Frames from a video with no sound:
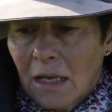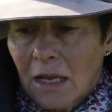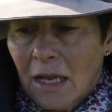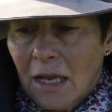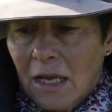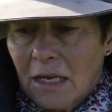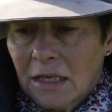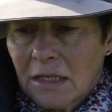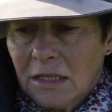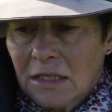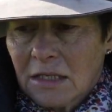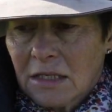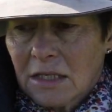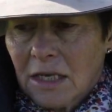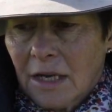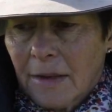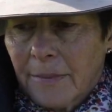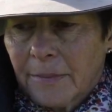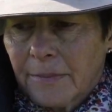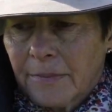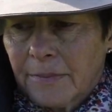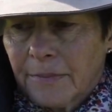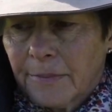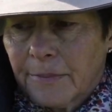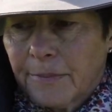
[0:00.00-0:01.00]
ended
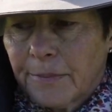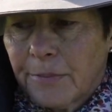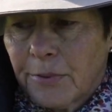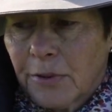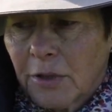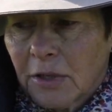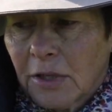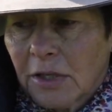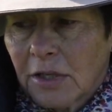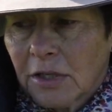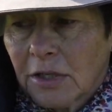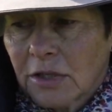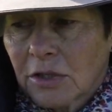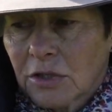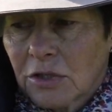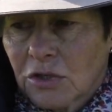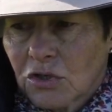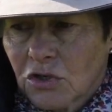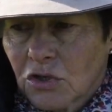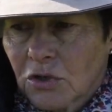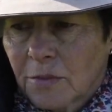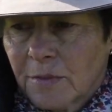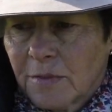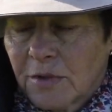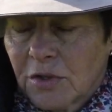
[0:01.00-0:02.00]
up putting chook